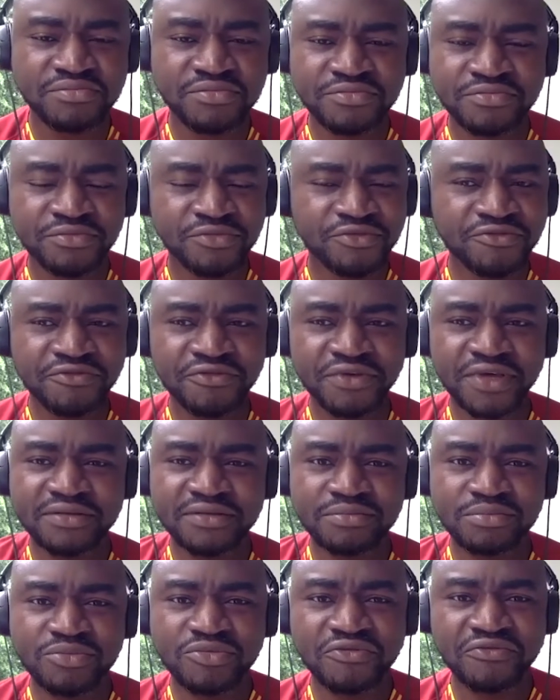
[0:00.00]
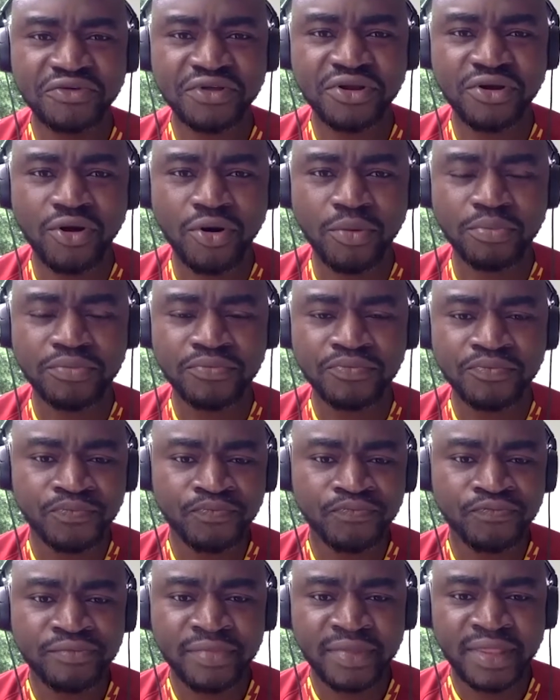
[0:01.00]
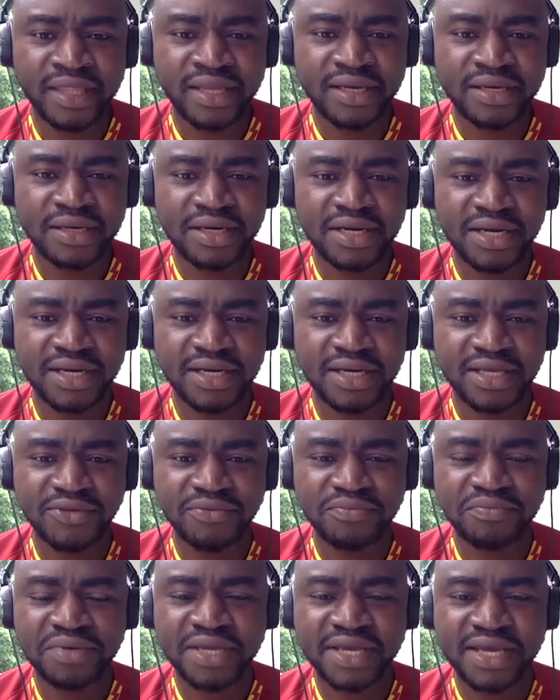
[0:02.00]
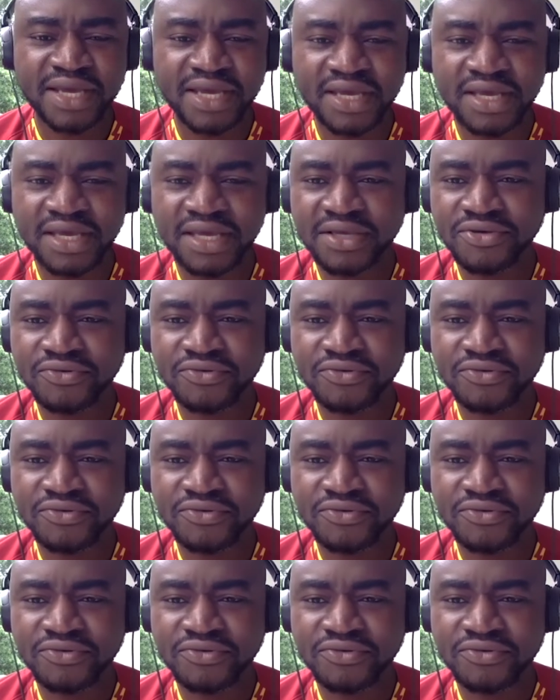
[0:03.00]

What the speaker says: moving up. You play,